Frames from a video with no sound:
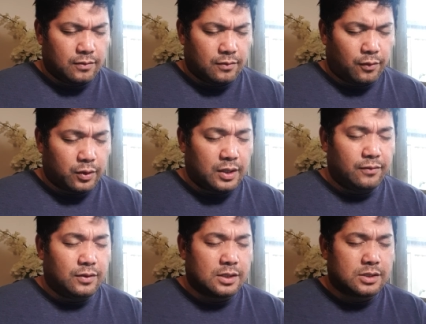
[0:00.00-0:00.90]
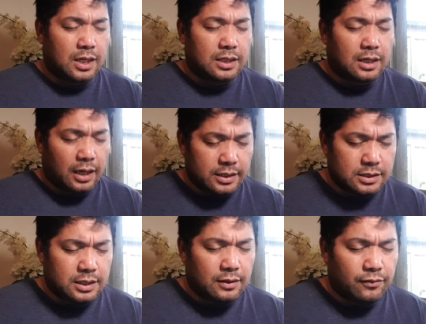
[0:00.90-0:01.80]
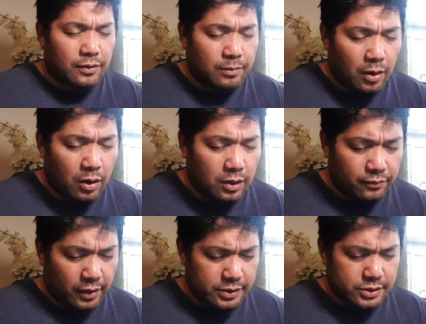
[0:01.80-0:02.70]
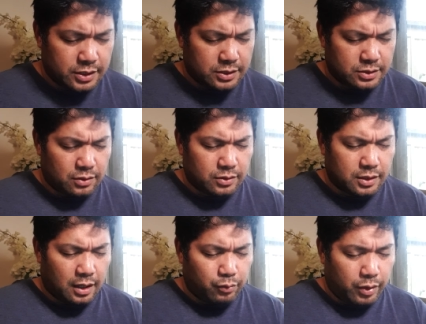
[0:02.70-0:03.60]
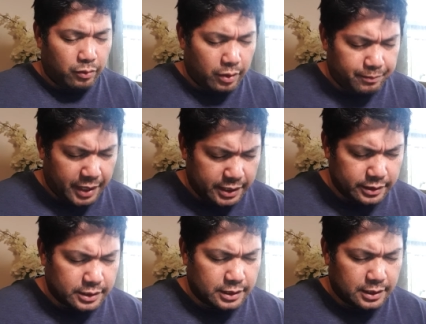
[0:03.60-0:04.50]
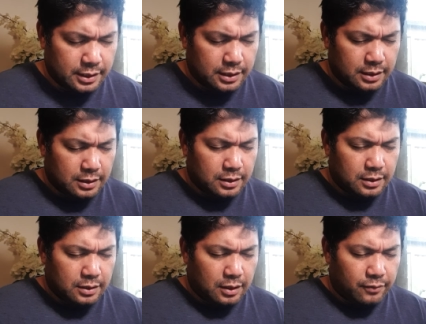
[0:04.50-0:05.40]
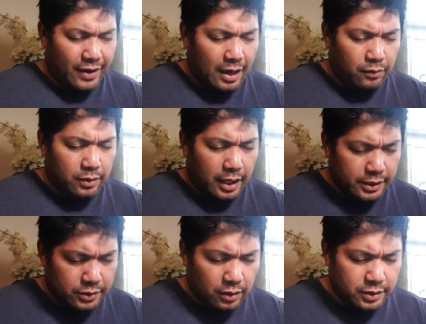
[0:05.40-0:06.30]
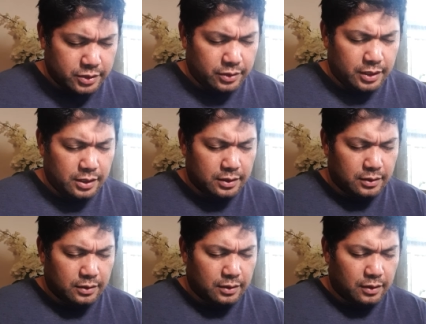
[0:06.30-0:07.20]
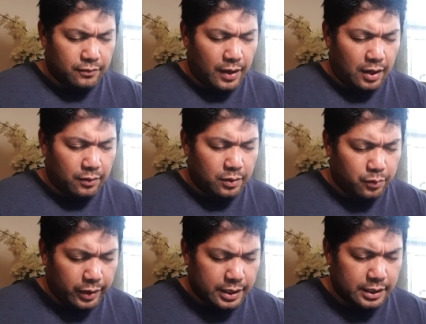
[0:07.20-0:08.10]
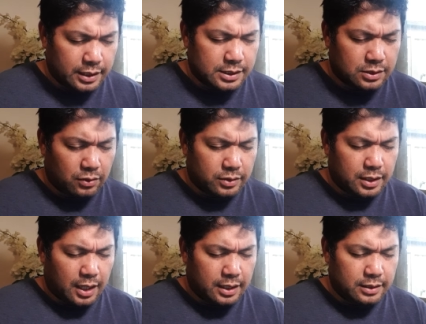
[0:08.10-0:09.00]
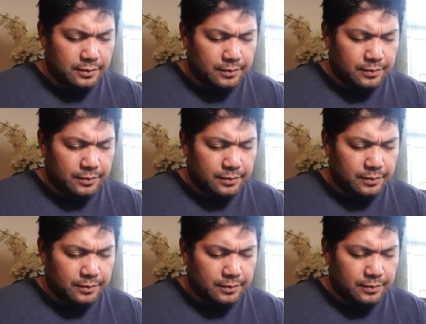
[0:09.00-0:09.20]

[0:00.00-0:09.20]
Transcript: Forgiveness and cleansing from all of our sins, Lord God. We repent of our idolatry, of our wickedness, Lord God.